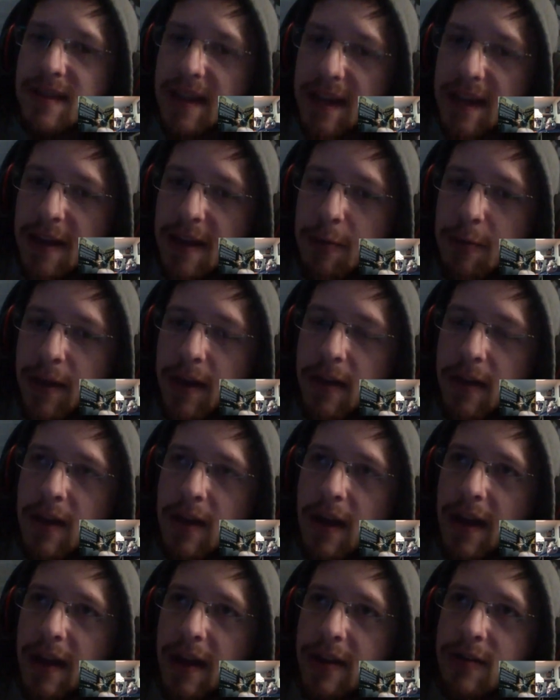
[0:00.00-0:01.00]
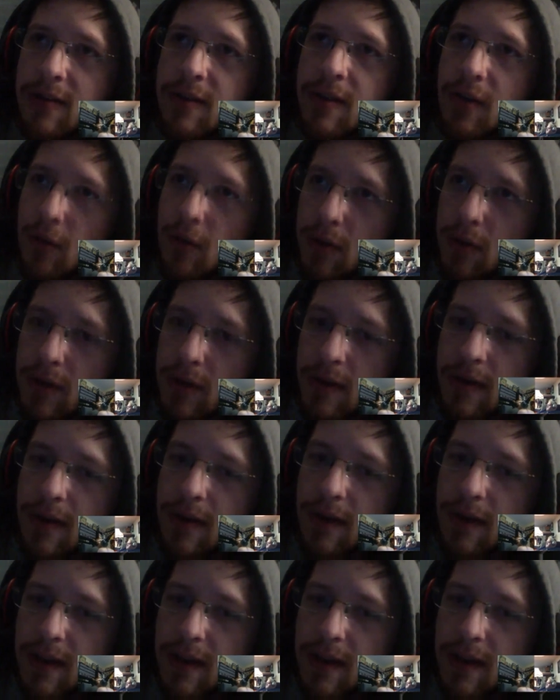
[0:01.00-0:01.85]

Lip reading: anywhere, not here in Norton,